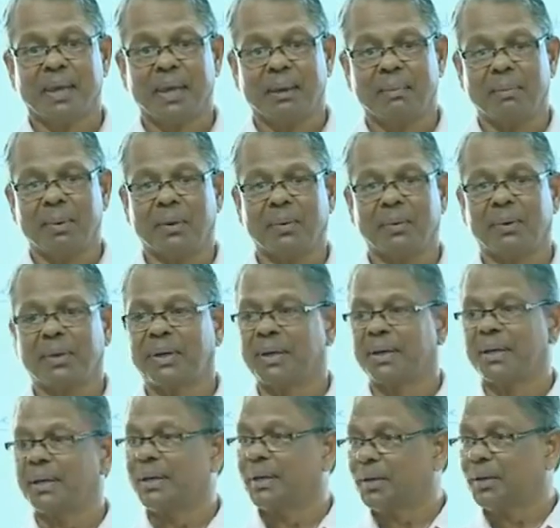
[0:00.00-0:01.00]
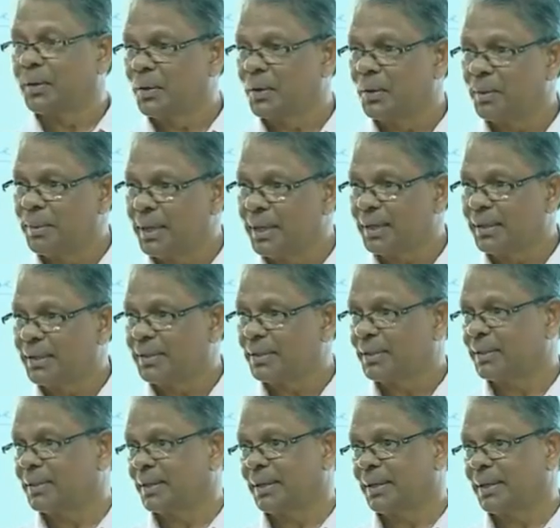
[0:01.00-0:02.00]
about
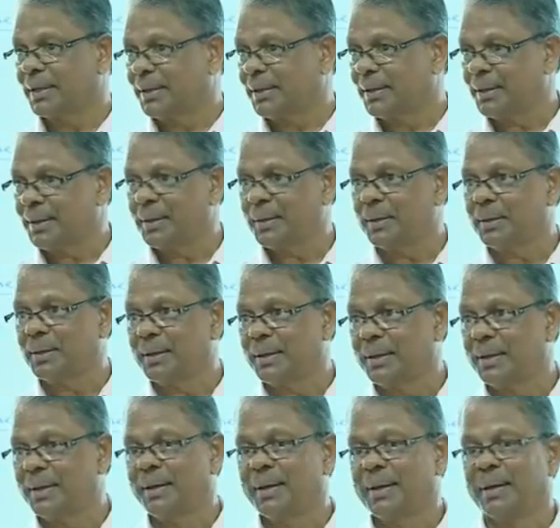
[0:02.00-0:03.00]
economics, the